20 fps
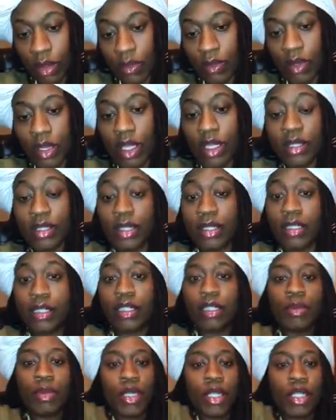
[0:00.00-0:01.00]
It's
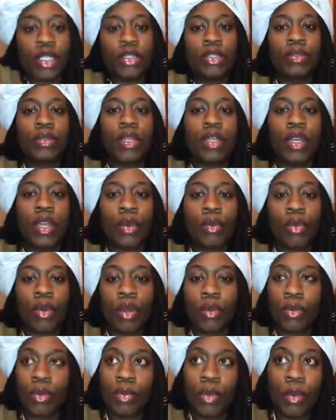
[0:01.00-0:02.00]
good because you can
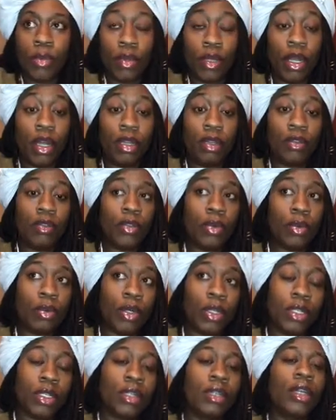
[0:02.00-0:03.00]
network with people all over the
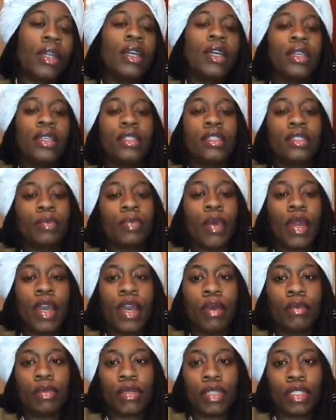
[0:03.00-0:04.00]
world. It's
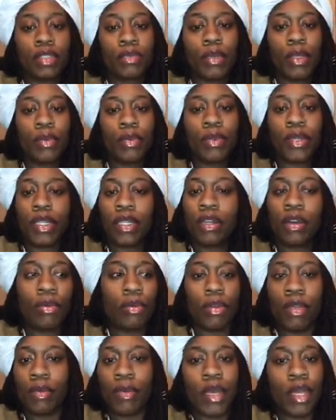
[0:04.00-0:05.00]
bad because people that don't
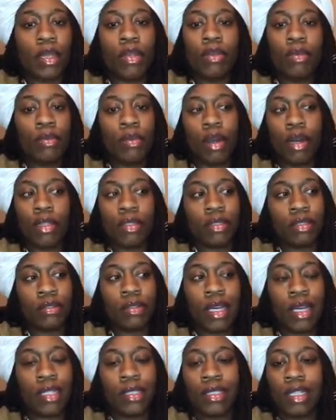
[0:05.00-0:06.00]
want to pay you also
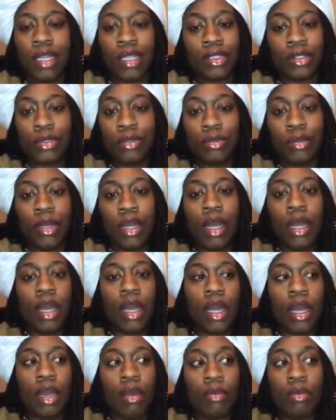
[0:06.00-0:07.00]
contact you
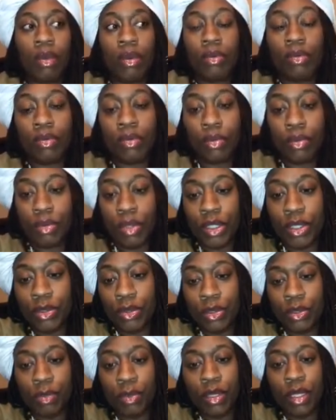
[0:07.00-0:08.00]
and want what you
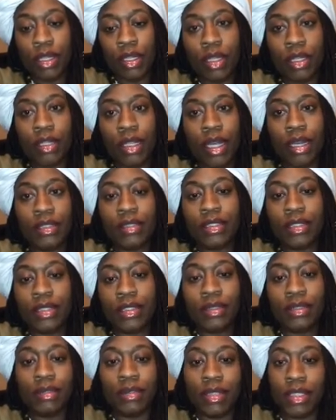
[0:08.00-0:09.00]
spent a
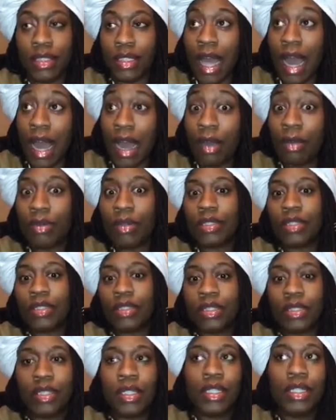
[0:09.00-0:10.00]
thousand hours
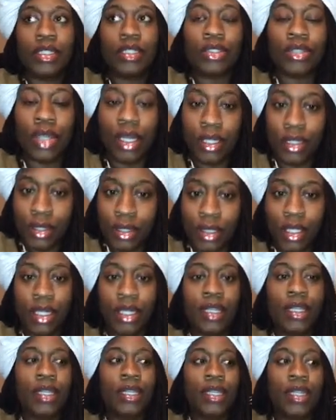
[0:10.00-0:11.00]
trying to
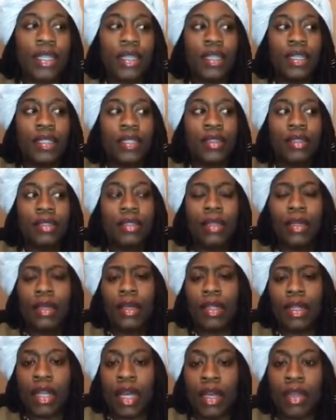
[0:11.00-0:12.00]
study and
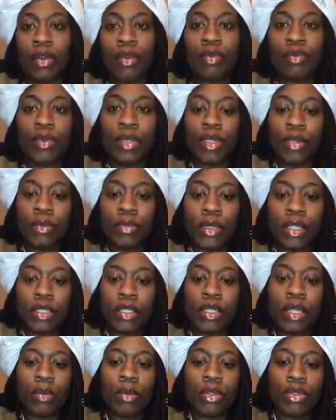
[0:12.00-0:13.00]
like your real business.
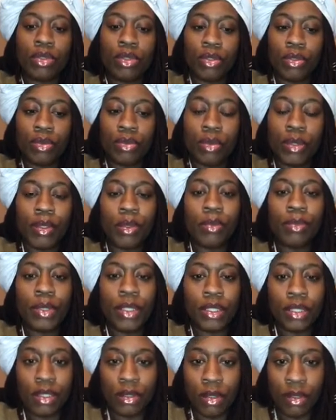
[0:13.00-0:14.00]
They want you to do real
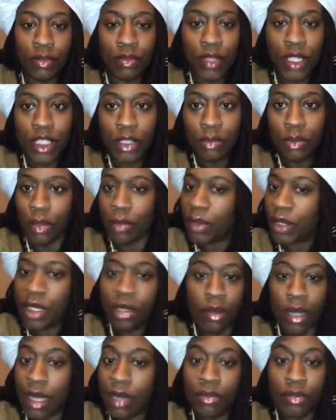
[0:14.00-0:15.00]
business on Facebook, but they
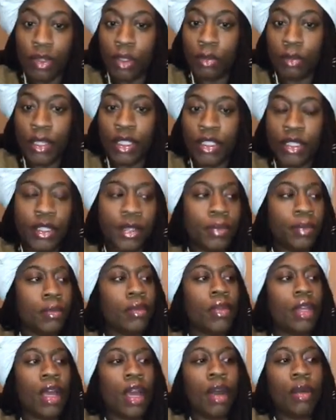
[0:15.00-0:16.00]
don't have real budgets.
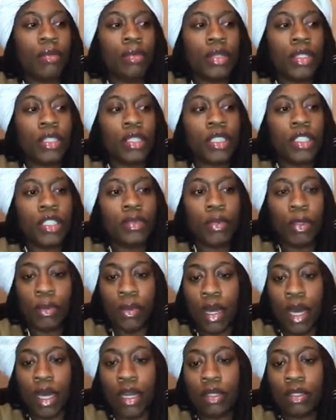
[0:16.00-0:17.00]
I want to teach people
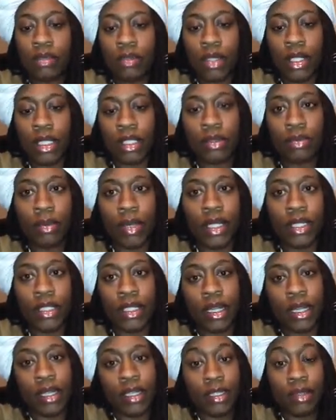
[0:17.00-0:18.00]
how to do less ratchet
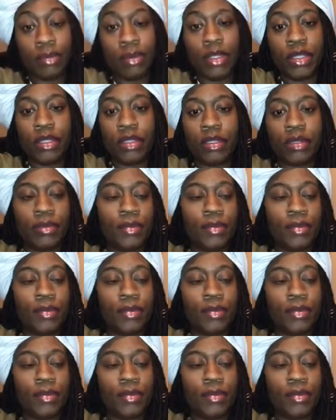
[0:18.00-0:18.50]
ass business.